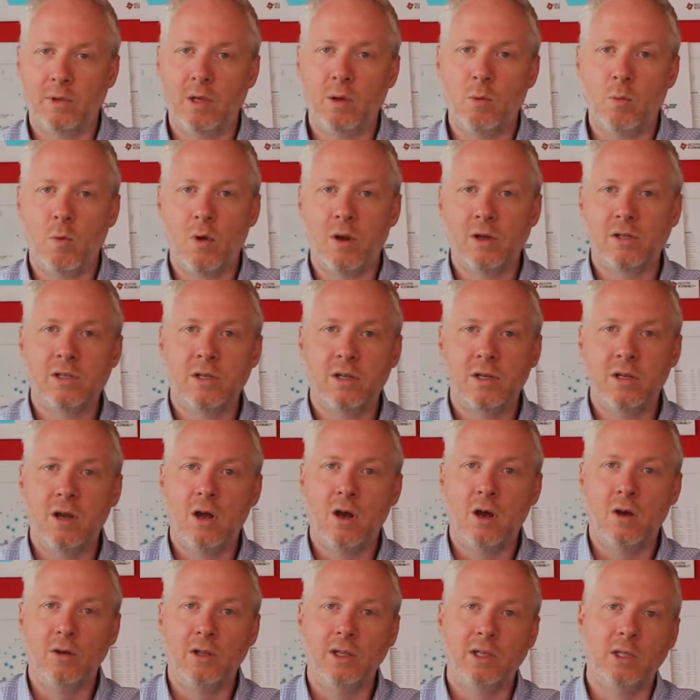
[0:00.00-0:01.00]
They want to
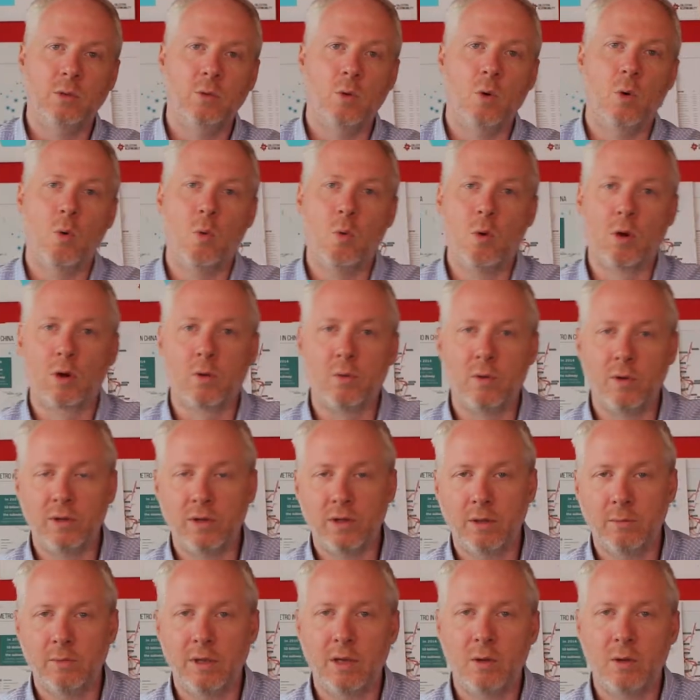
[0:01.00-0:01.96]
know that you will work with them.